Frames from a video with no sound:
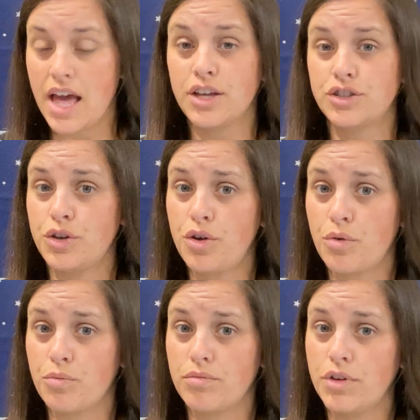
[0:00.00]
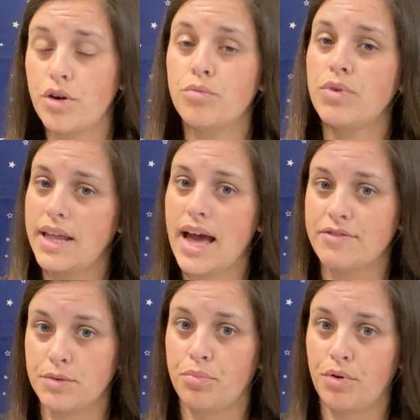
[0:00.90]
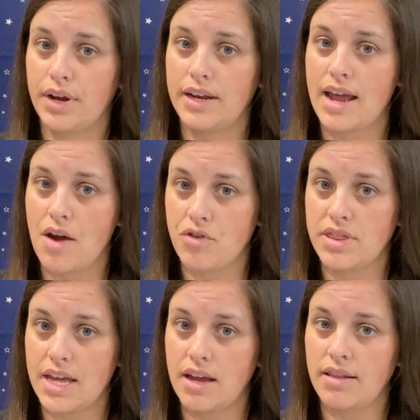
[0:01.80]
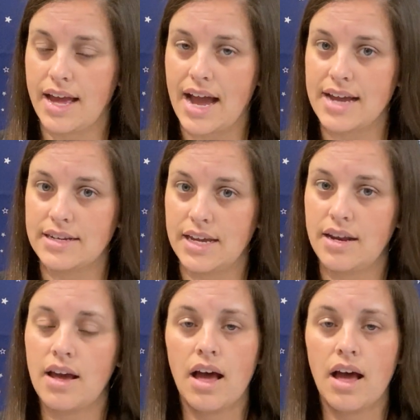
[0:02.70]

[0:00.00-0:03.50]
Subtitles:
So you don't really have to print everything like I did.